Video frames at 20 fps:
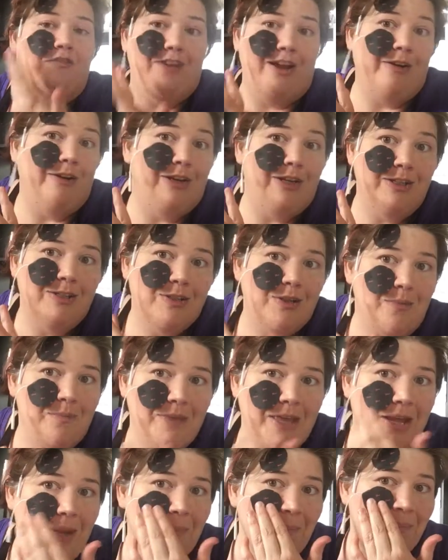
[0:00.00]
vera or
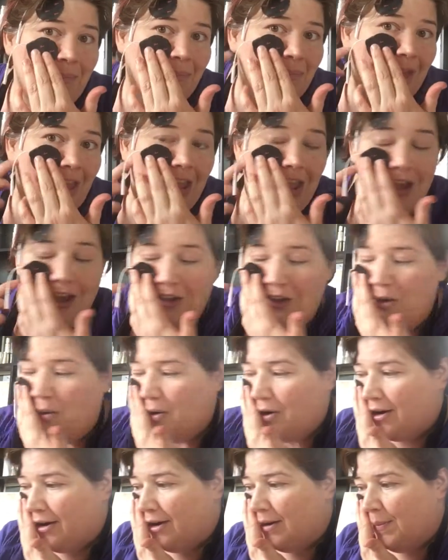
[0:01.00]
something. You
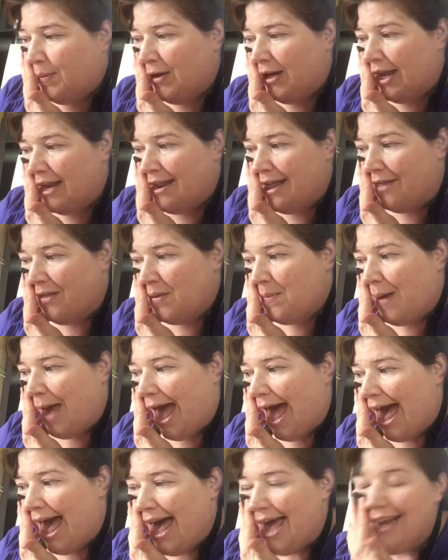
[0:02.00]
are going to put another
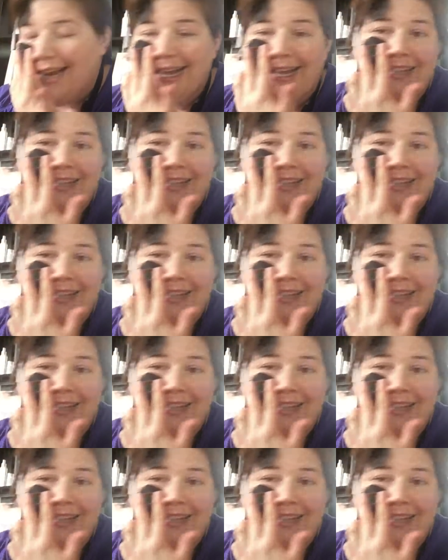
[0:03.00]
pad.